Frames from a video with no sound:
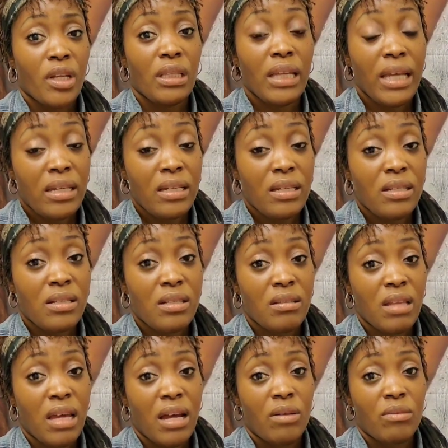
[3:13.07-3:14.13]
leggings
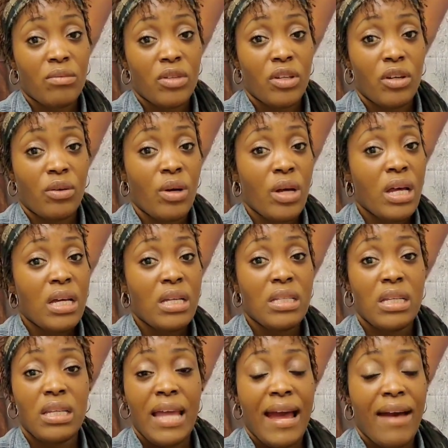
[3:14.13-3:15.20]
that, you know,
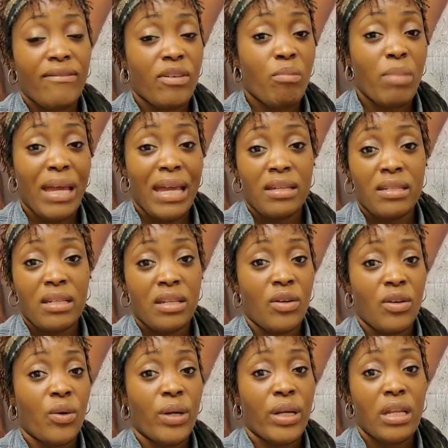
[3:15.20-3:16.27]
didn't have the band in
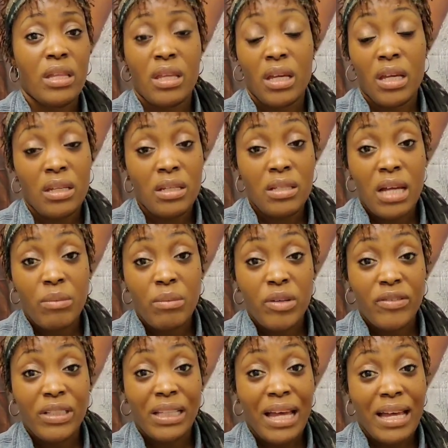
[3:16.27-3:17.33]
it or anything, any type
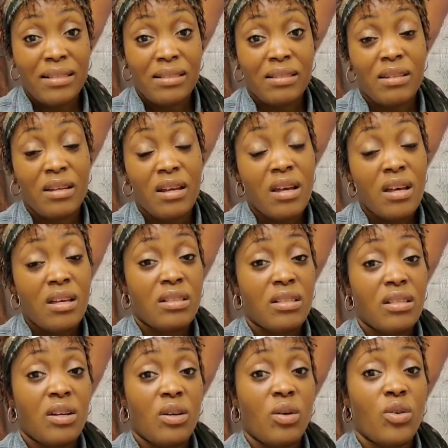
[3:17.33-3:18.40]
of elastic.
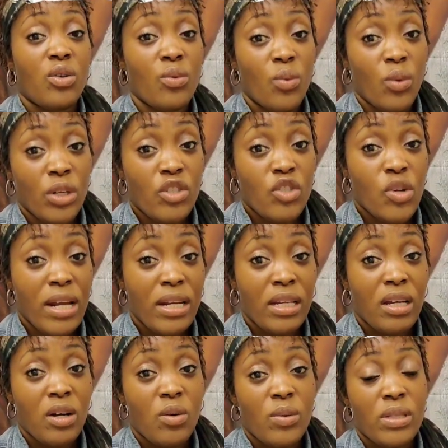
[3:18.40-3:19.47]
So you want to try to
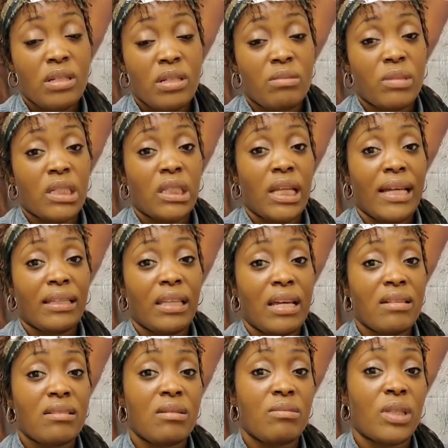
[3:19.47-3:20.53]
go with something like
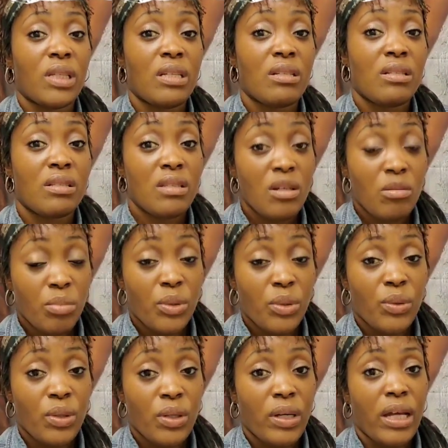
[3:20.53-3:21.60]
that, something
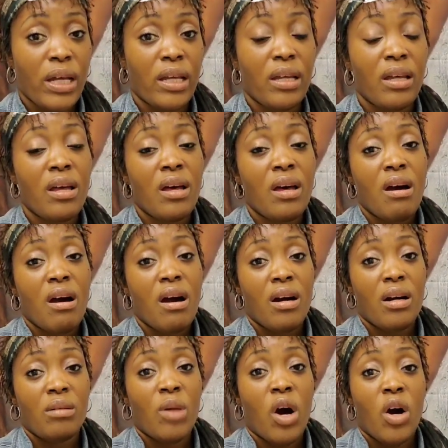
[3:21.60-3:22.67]
simple, okay?
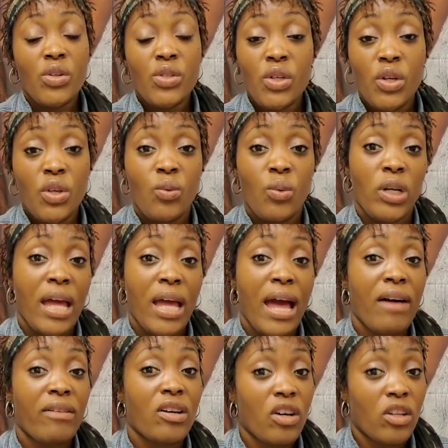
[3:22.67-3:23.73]
Also, you want to
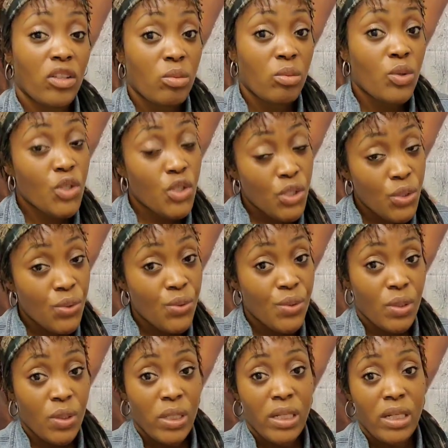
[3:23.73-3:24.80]
have comfortable shoes
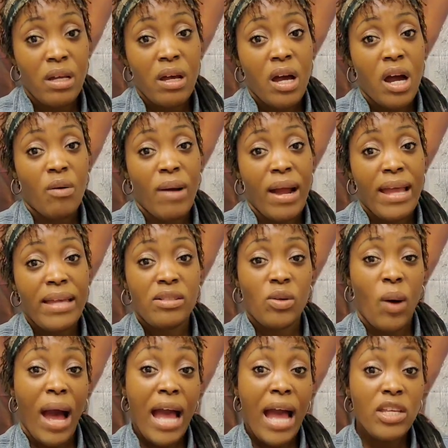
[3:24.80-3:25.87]
on, all right?
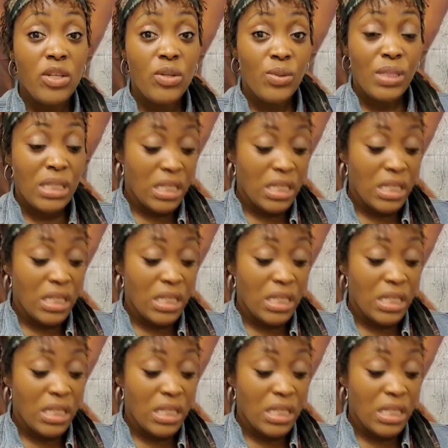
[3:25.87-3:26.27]
So I use